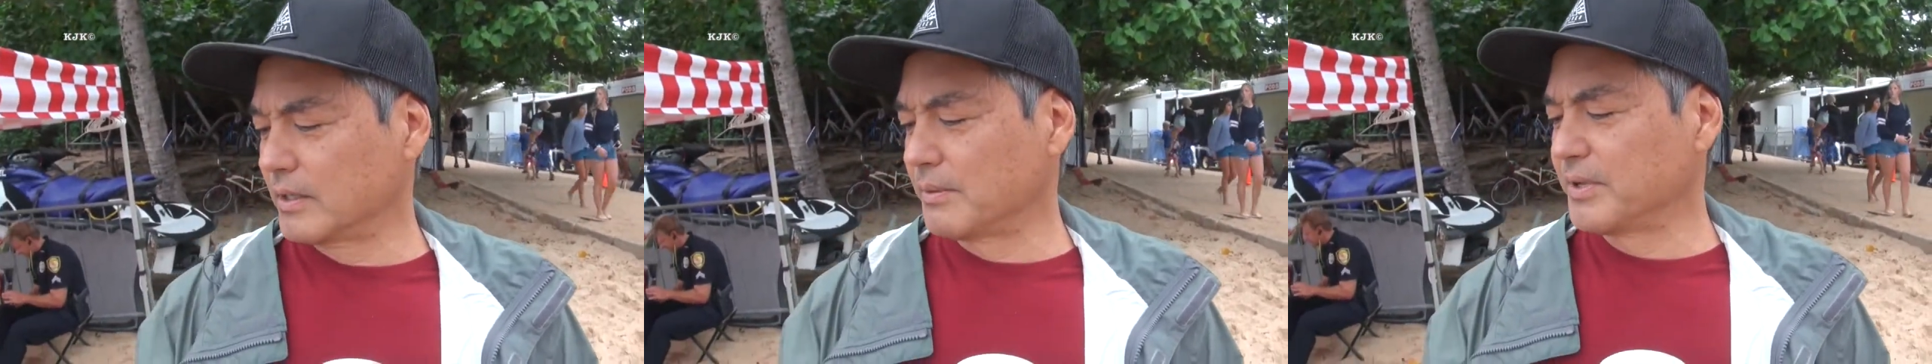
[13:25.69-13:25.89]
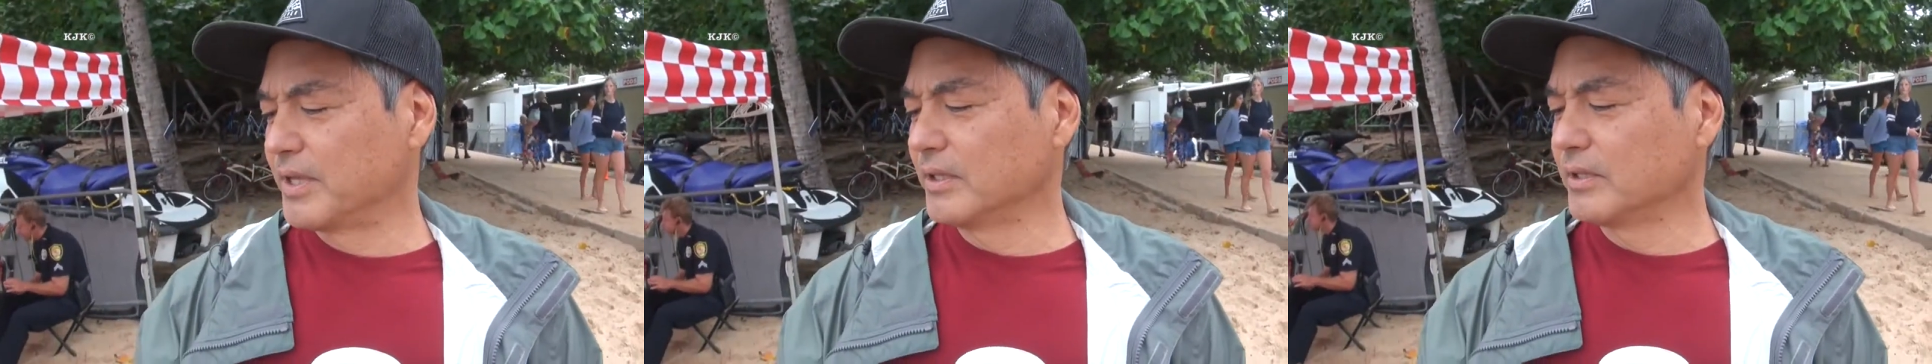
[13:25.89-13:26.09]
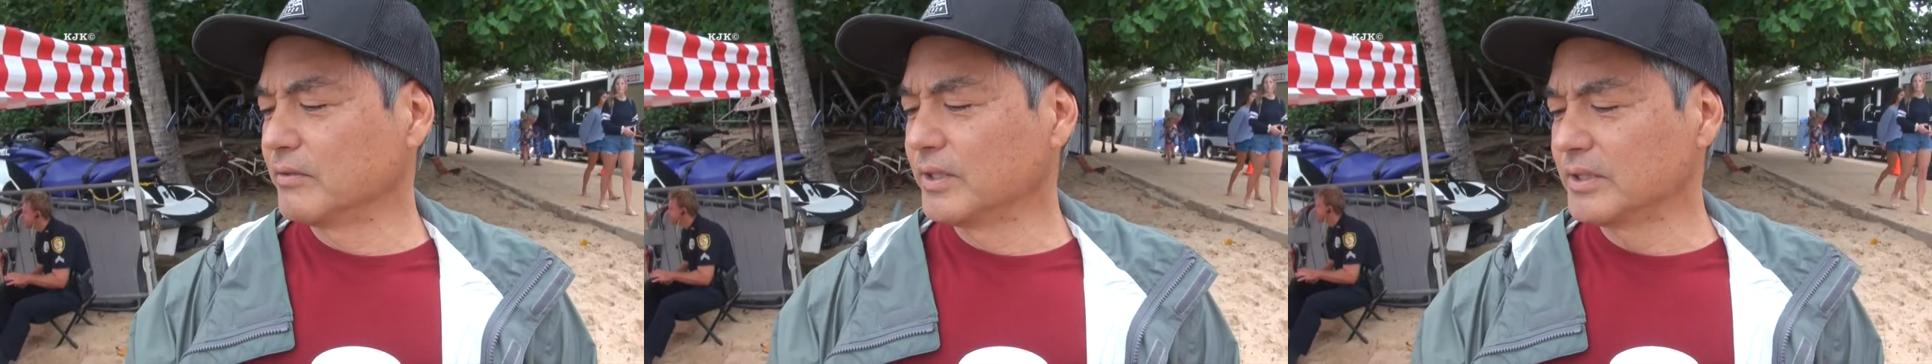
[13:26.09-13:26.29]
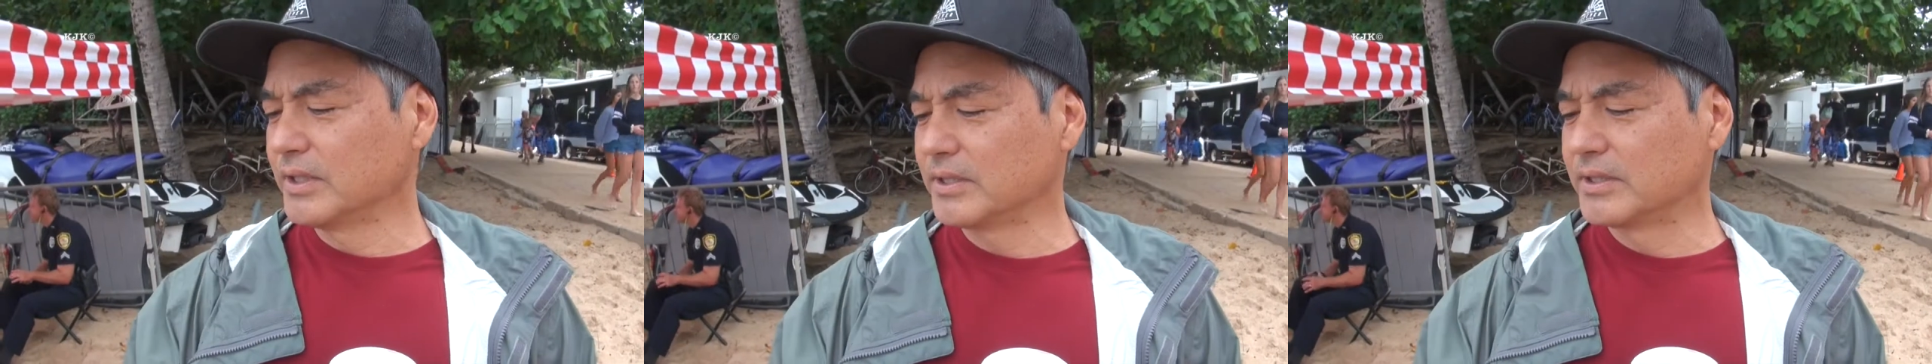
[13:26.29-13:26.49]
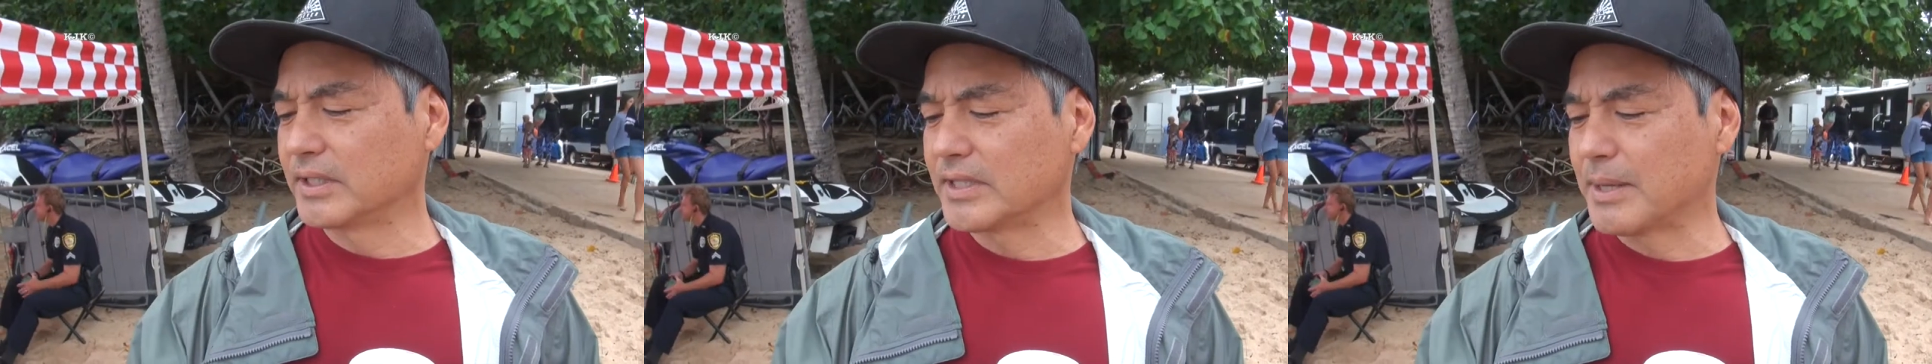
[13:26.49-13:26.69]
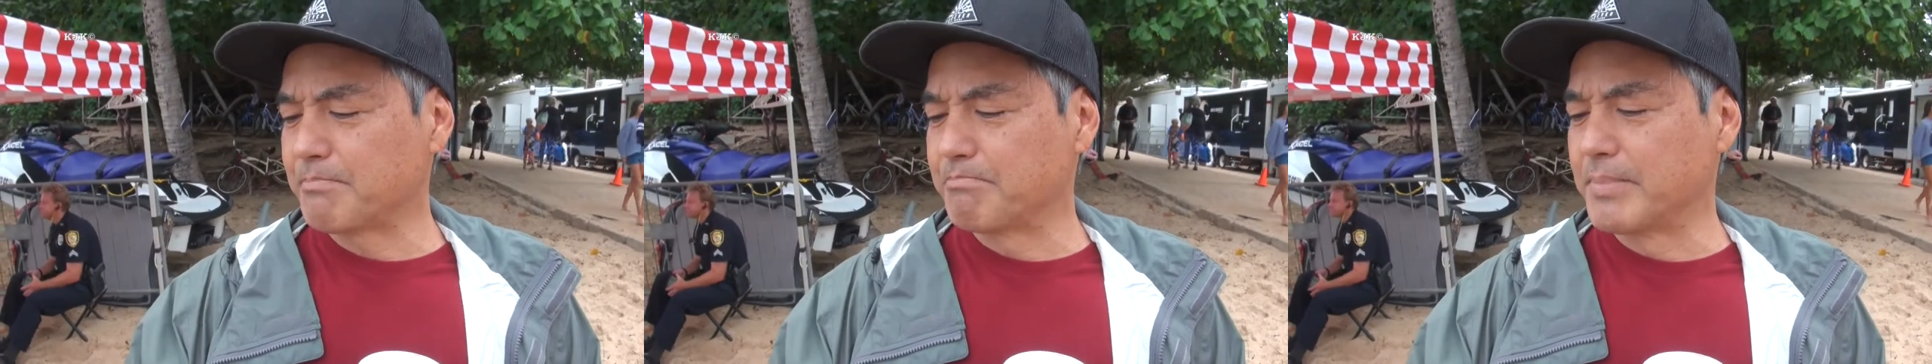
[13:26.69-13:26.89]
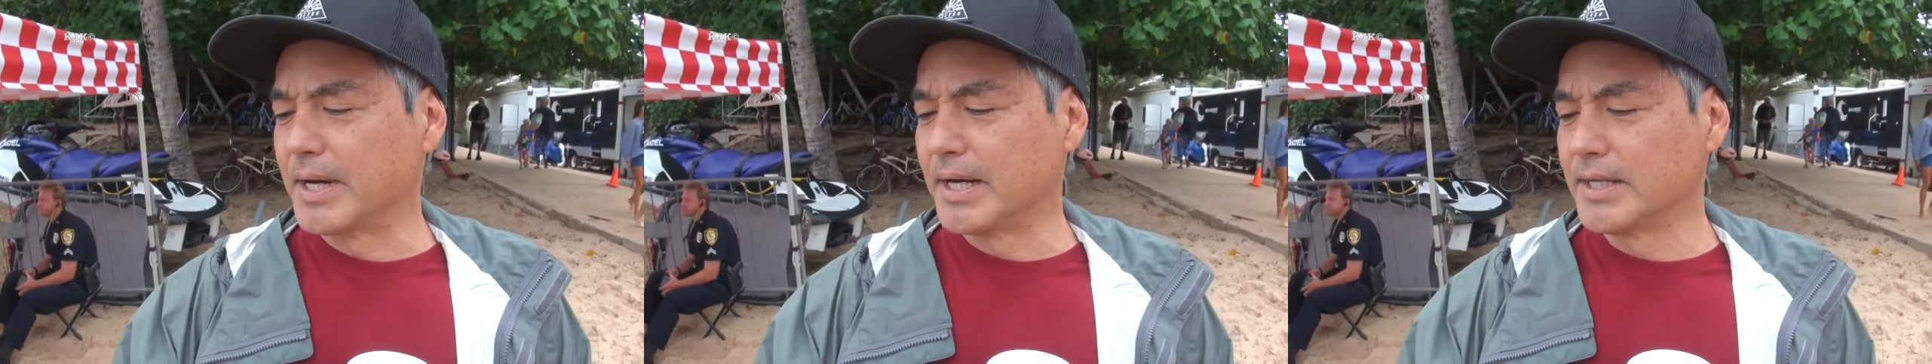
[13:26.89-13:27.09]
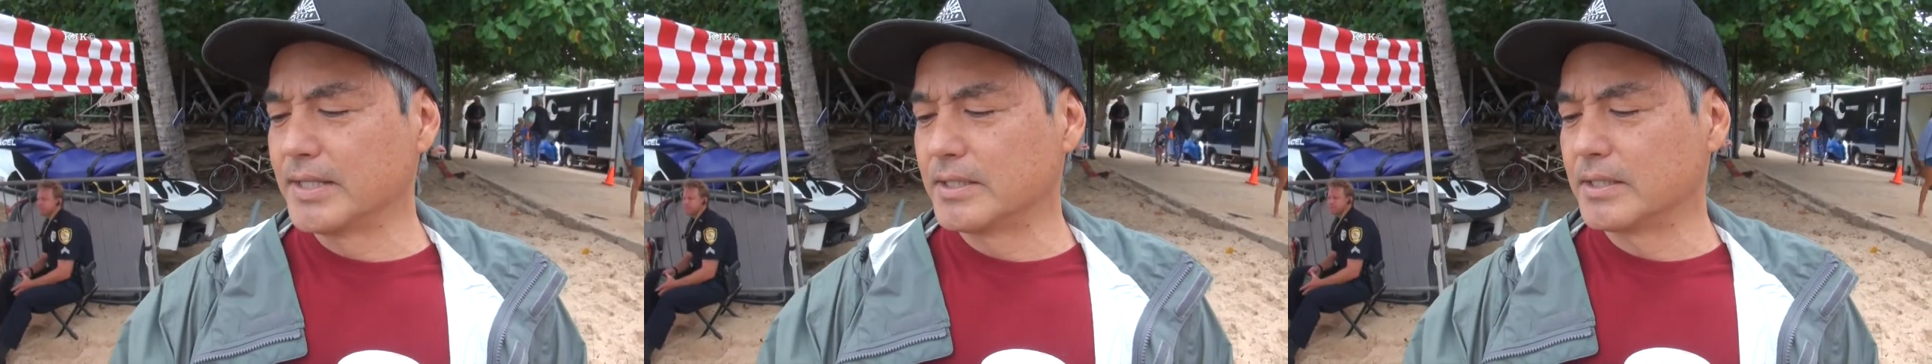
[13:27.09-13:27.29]
I mean, wasn't his nickname
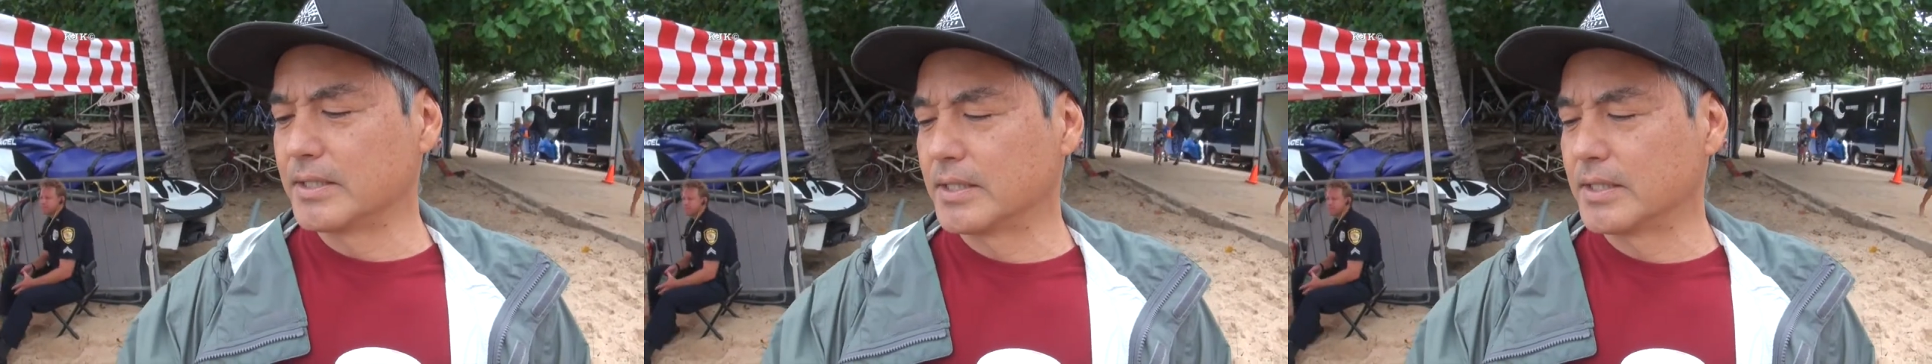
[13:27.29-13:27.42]
Bud?